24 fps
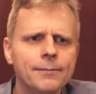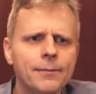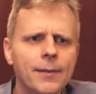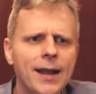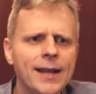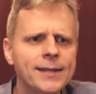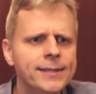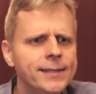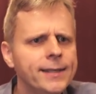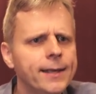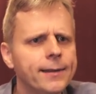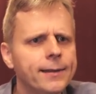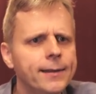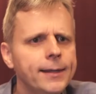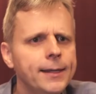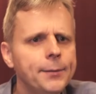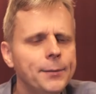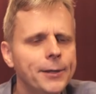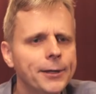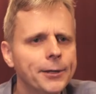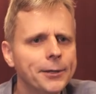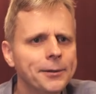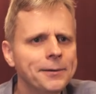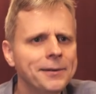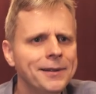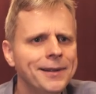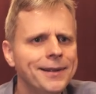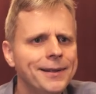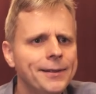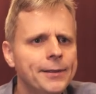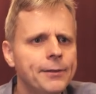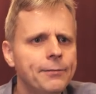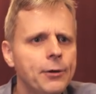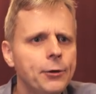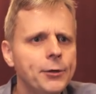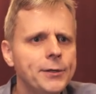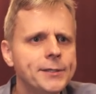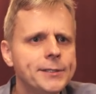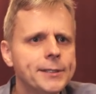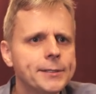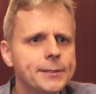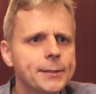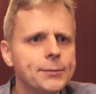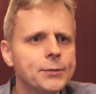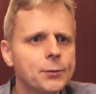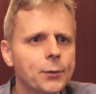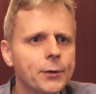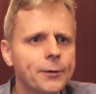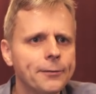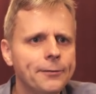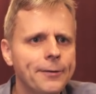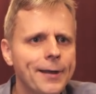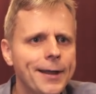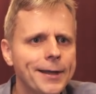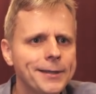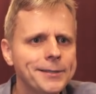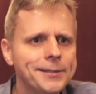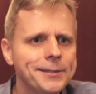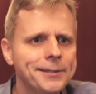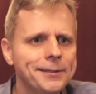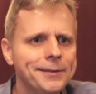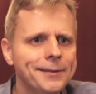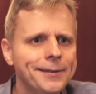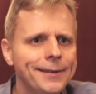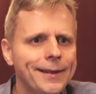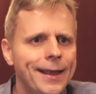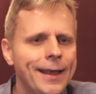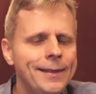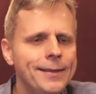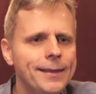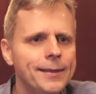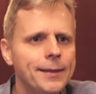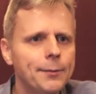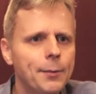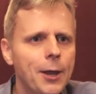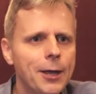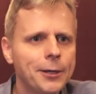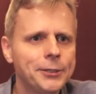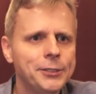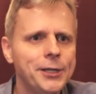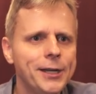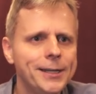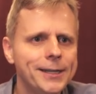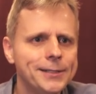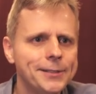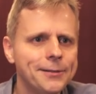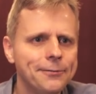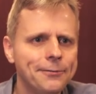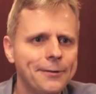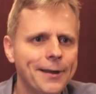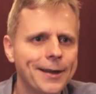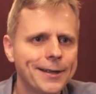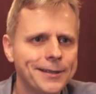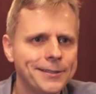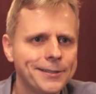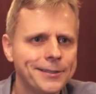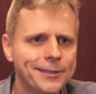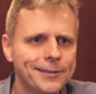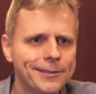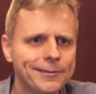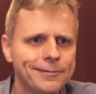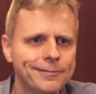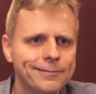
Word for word: I see a theme here. The voting systems weren't fast, and then the blockchain isn't fast.